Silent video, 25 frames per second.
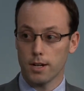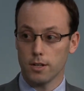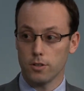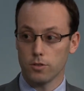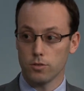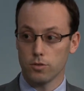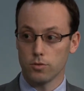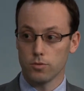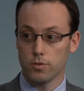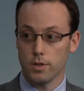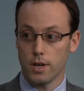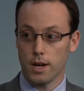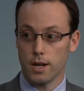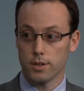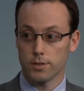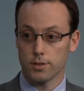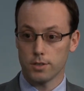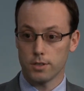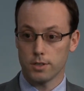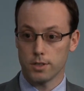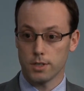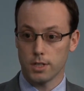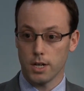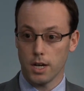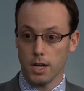in
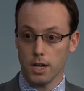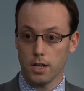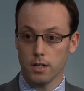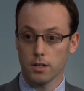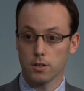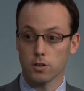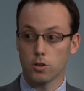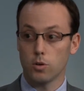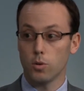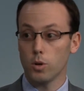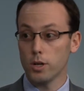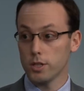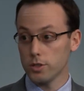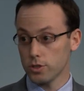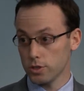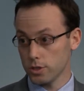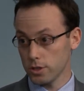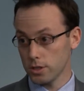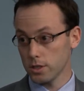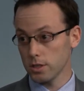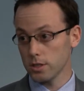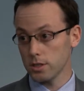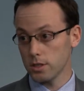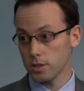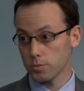2010
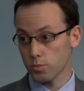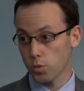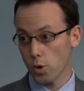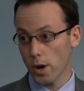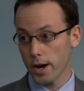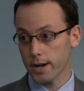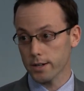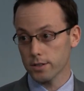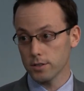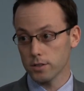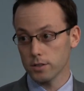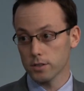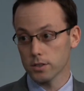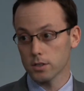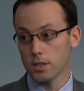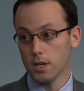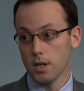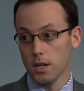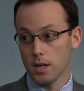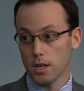questioning this practice.